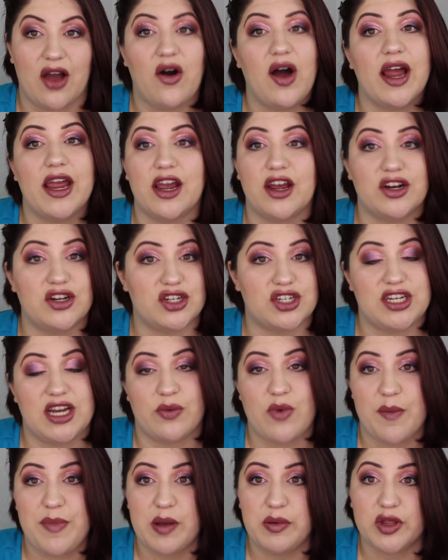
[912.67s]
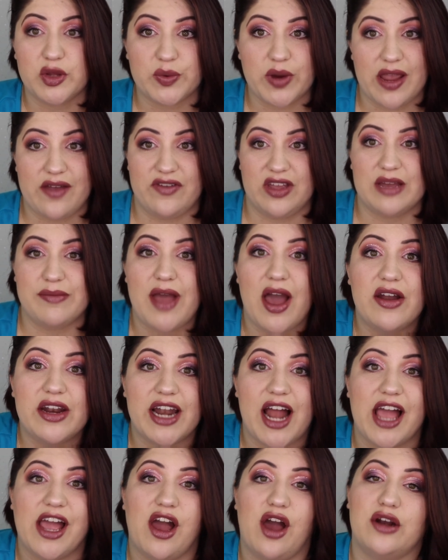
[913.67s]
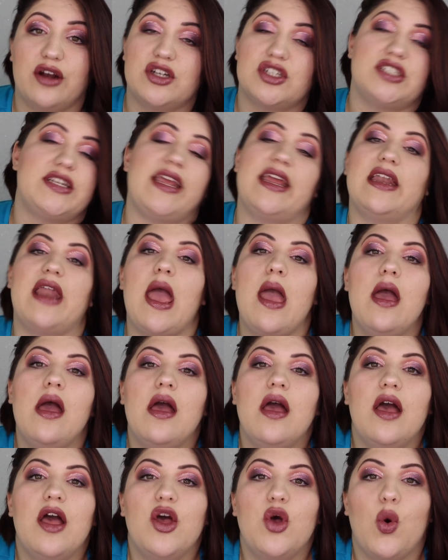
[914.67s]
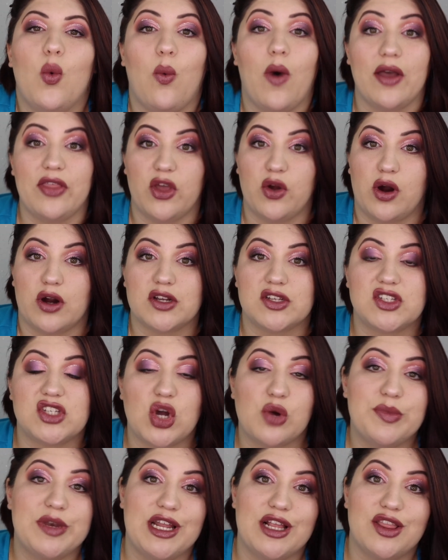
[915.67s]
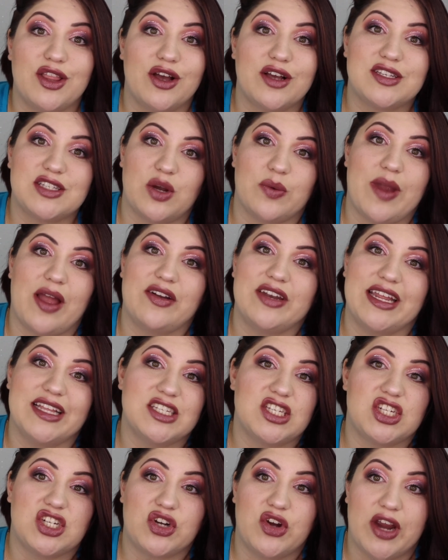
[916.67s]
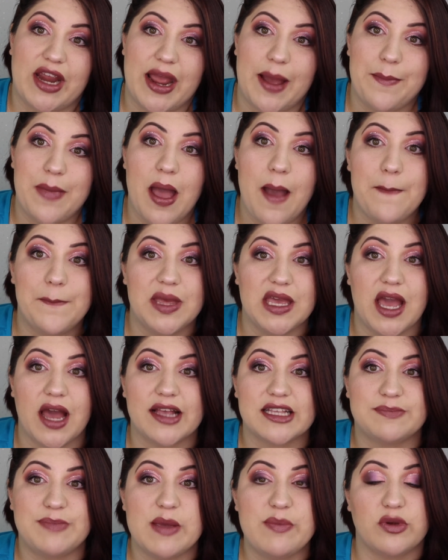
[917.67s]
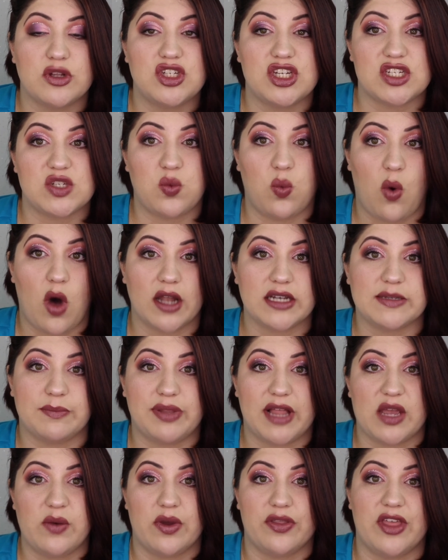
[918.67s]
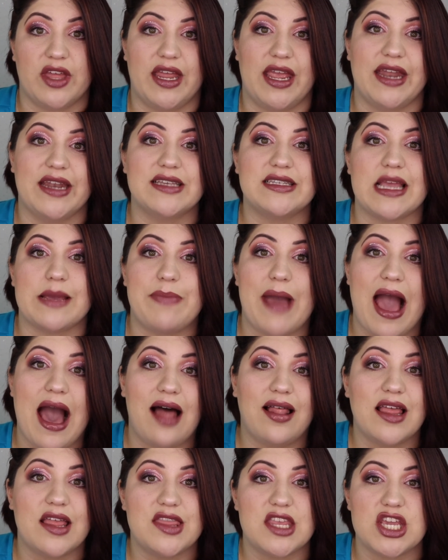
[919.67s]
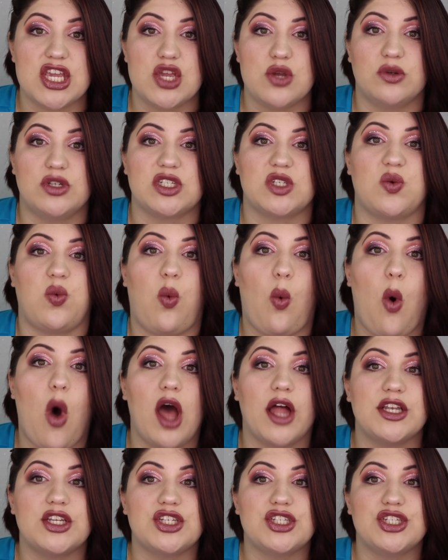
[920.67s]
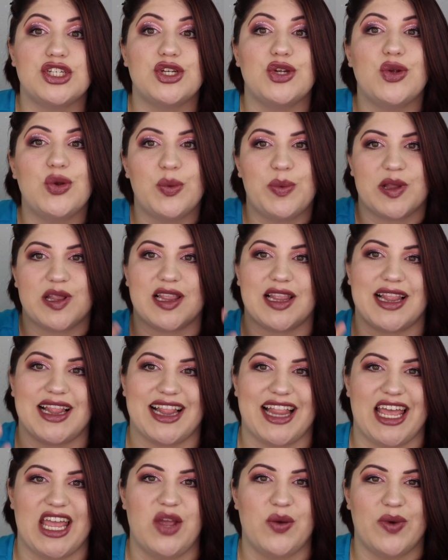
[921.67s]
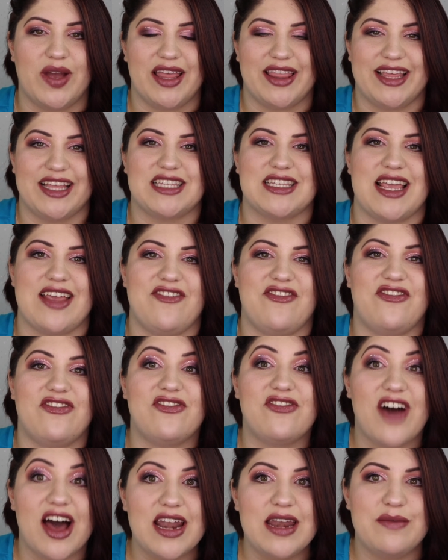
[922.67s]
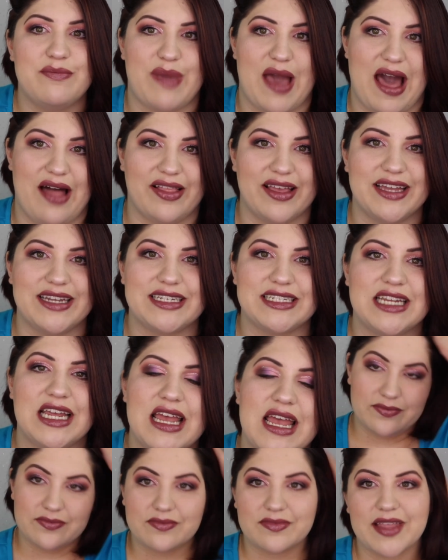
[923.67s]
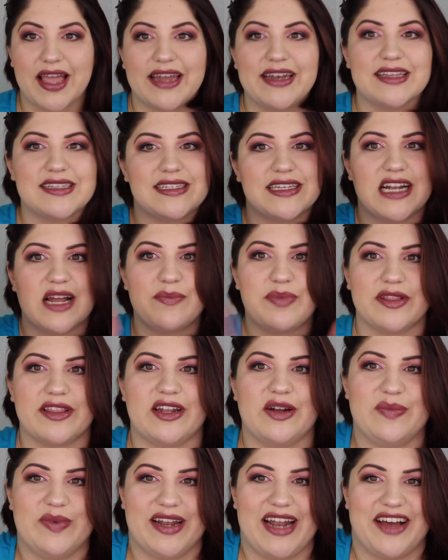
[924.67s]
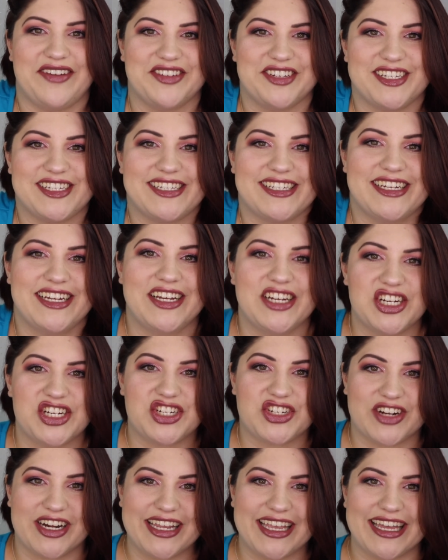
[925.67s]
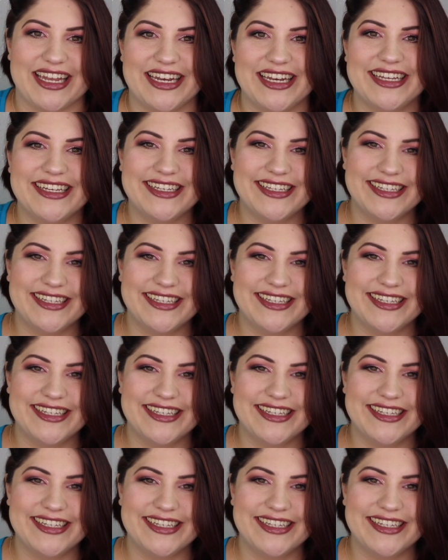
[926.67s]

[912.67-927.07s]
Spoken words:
Now, I understand why people are raving about it. I understand why there are so many looks around Instagram, because people just want to play with it. It is a palette that you just want to play with. It's a fun palette. Had to sit up a little bit, I was shrinking.